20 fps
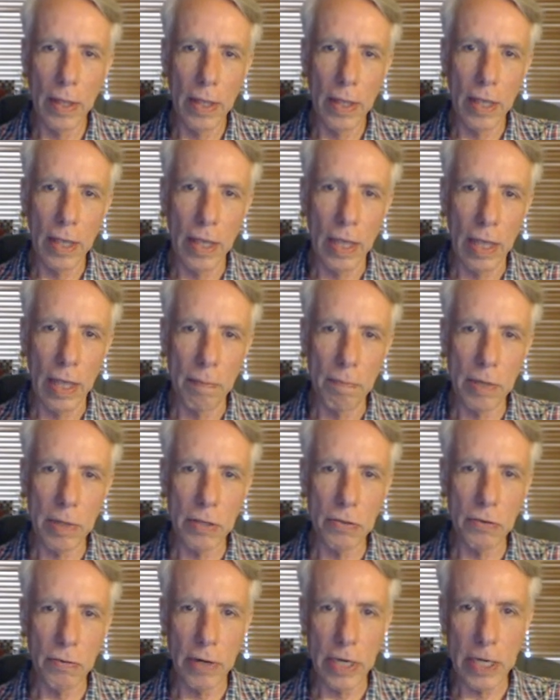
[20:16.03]
Uh,
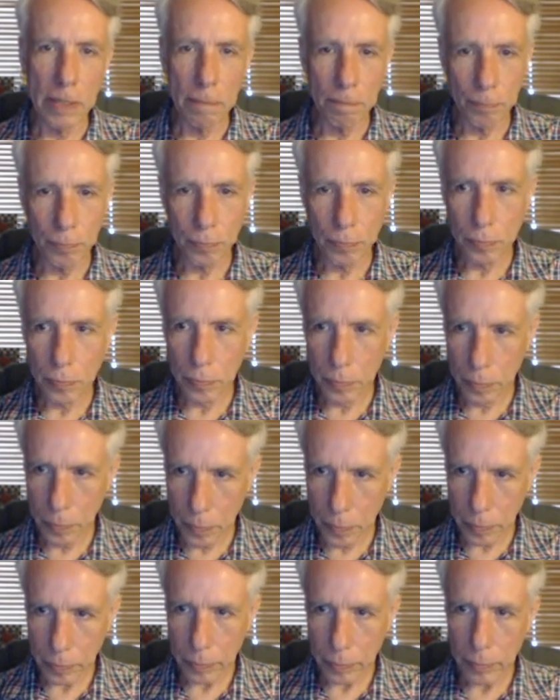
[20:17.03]
b3,
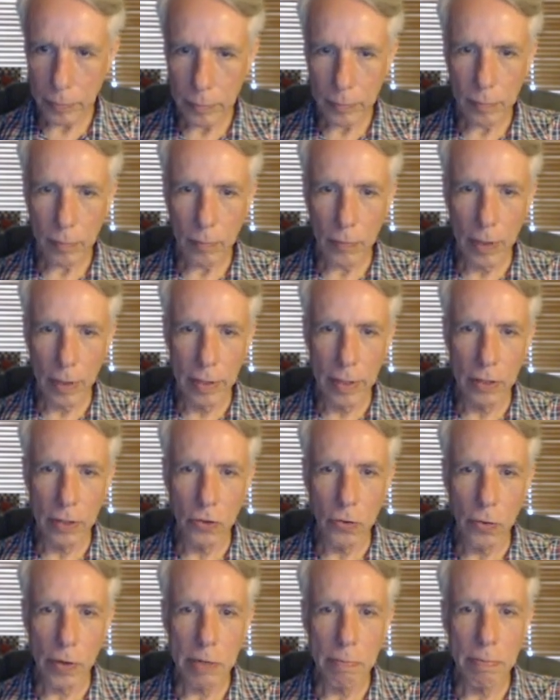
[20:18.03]
then
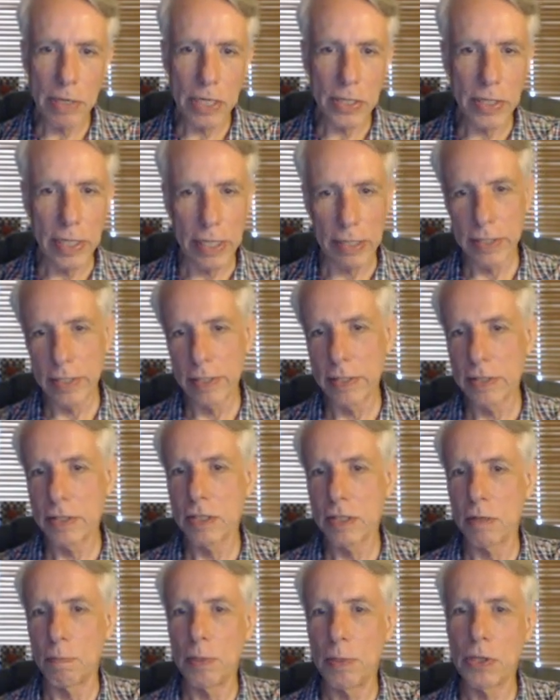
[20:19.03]
queen b6. This
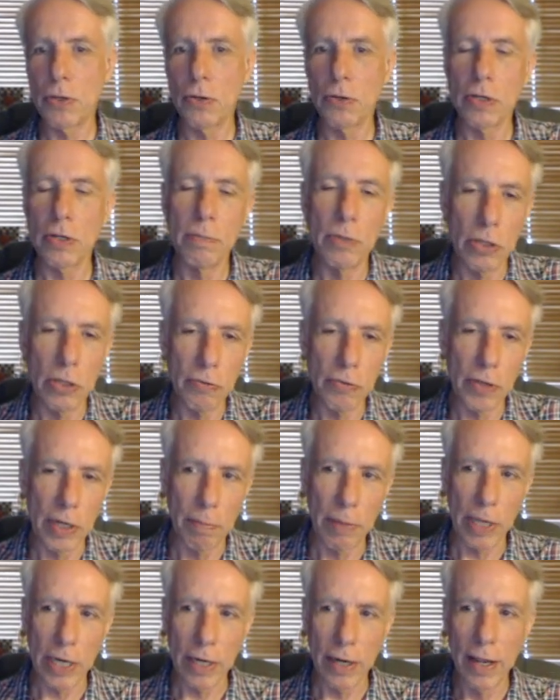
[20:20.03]
is a peculiar move and a
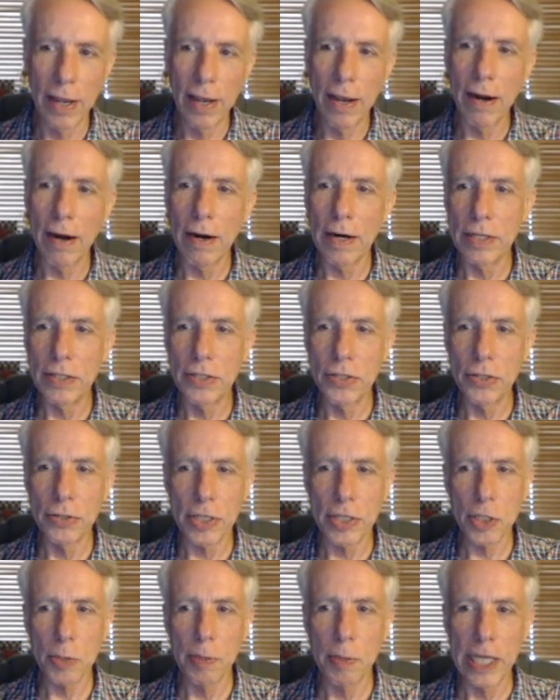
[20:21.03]
bit hard to
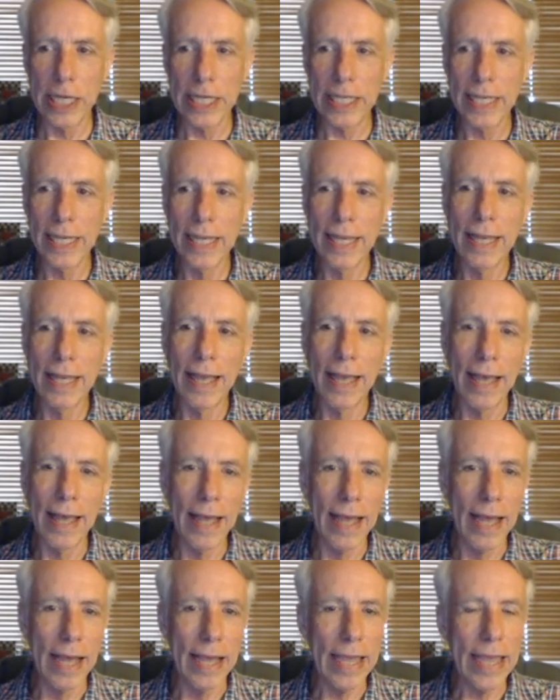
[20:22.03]
explain.
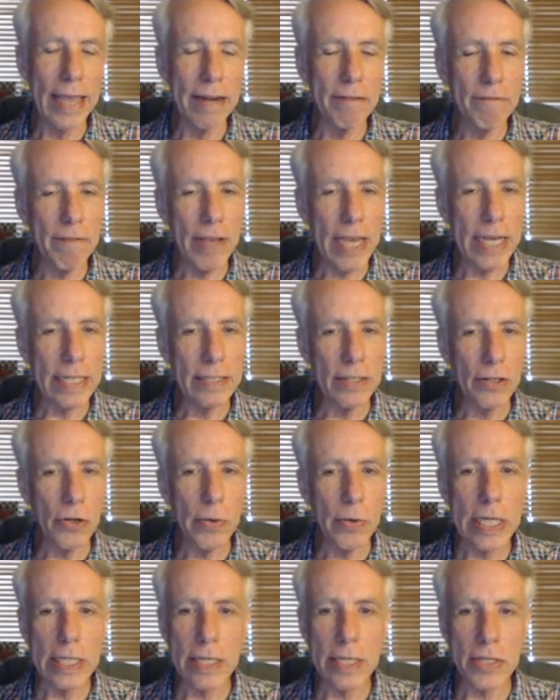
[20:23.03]
Uh, and in fact, the
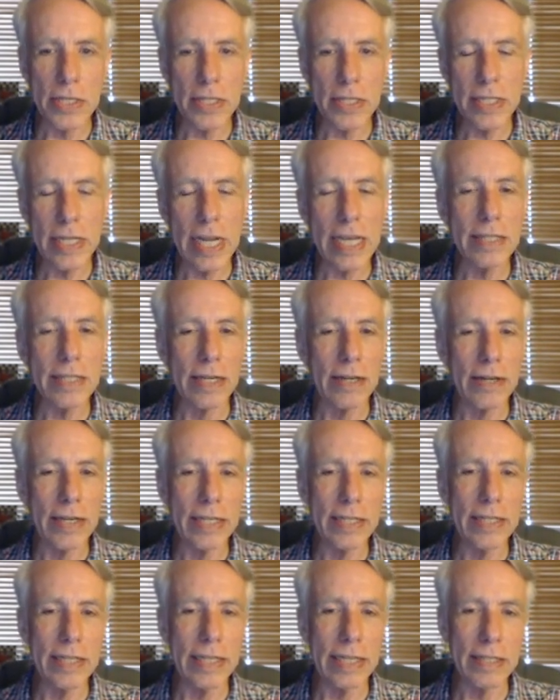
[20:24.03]
queen doesn't stay there. It,
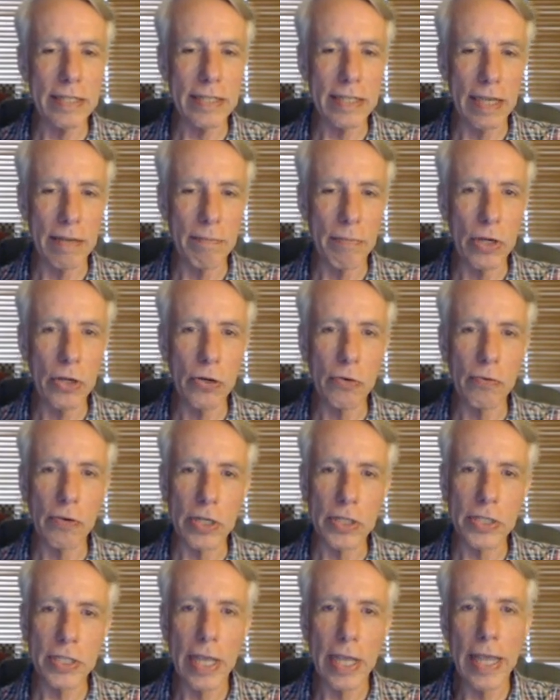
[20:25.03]
it uh,
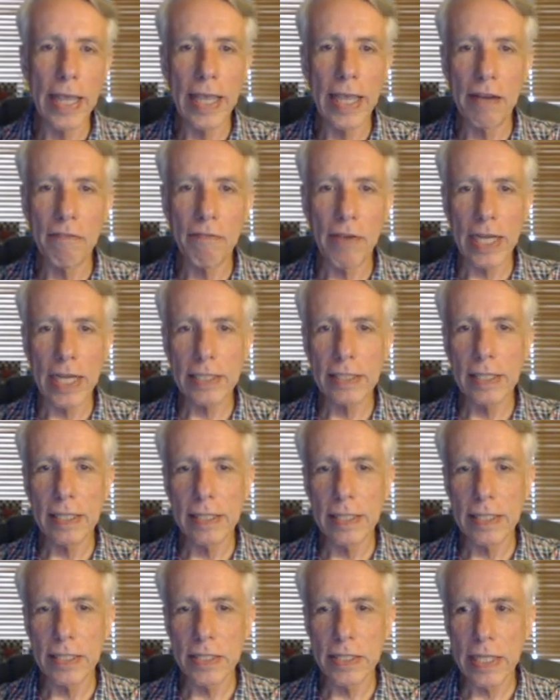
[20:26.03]
maneuvers. In fact, uh,
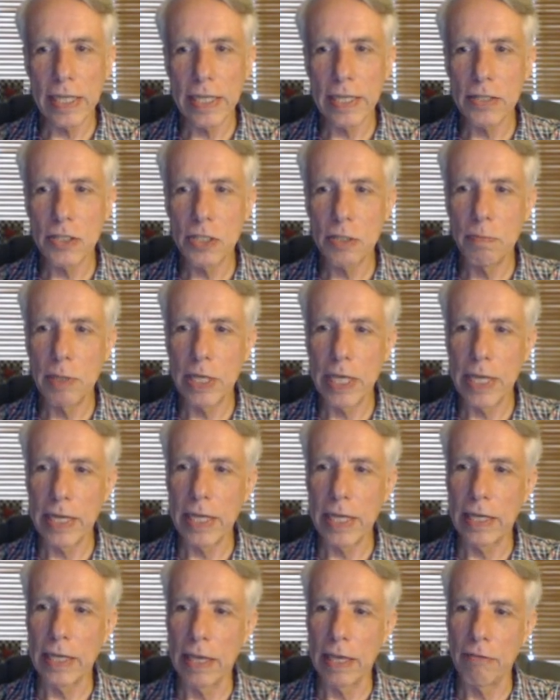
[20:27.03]
this is the
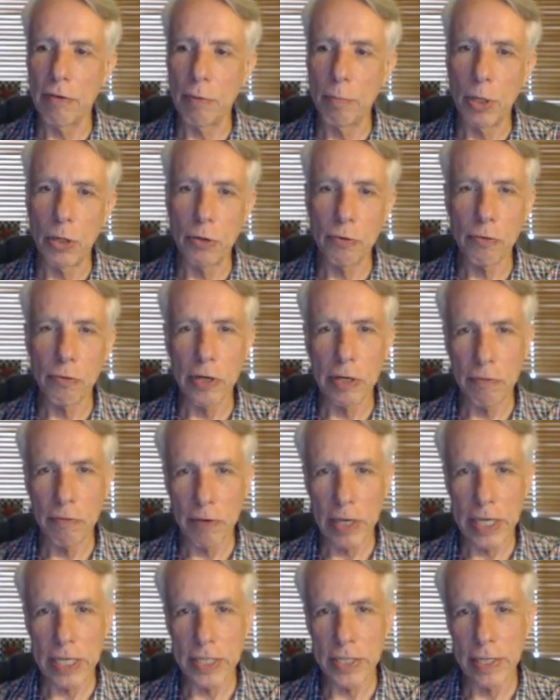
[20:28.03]
beginning of a maneuvering
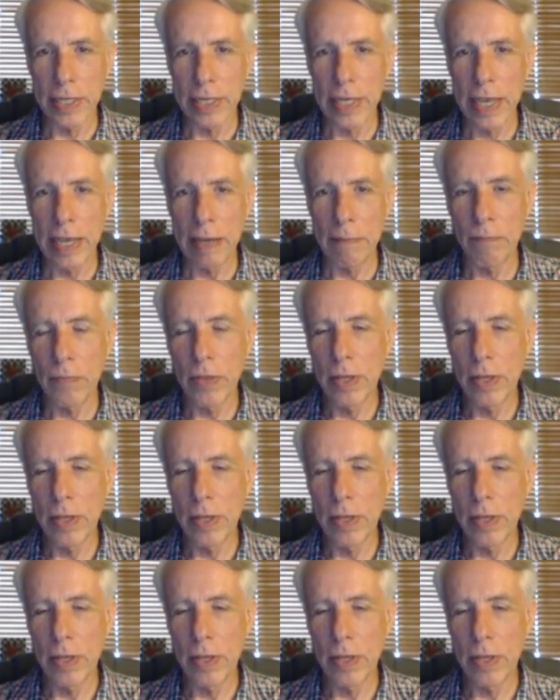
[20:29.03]
phase of the game.